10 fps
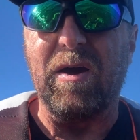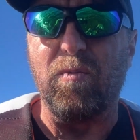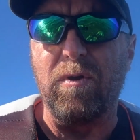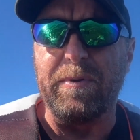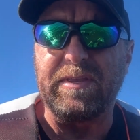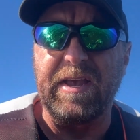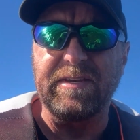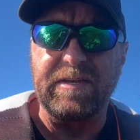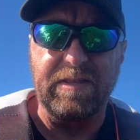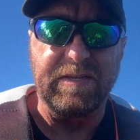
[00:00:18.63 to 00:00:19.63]
we'll be
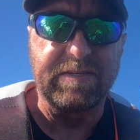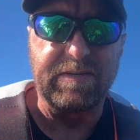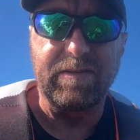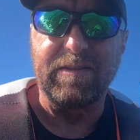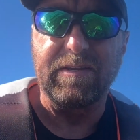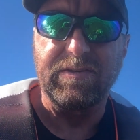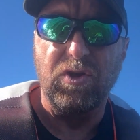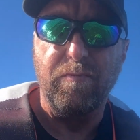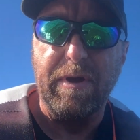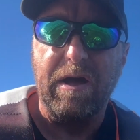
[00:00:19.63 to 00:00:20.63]
testing this
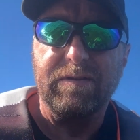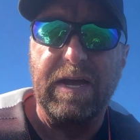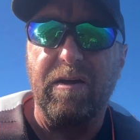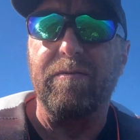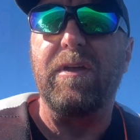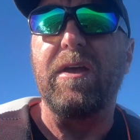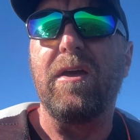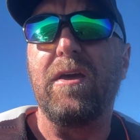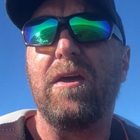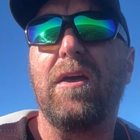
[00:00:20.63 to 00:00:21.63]
new mount out
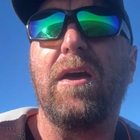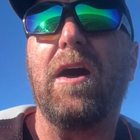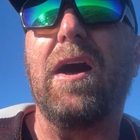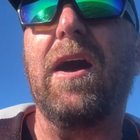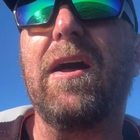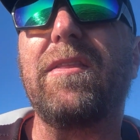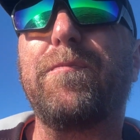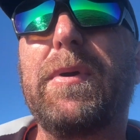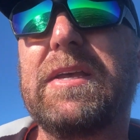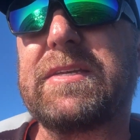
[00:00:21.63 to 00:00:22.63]
the
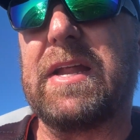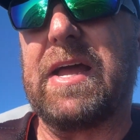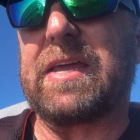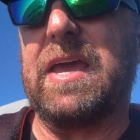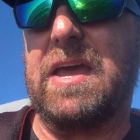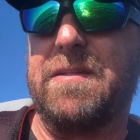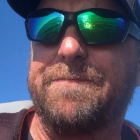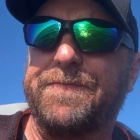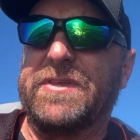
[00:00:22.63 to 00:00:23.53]
best that I can.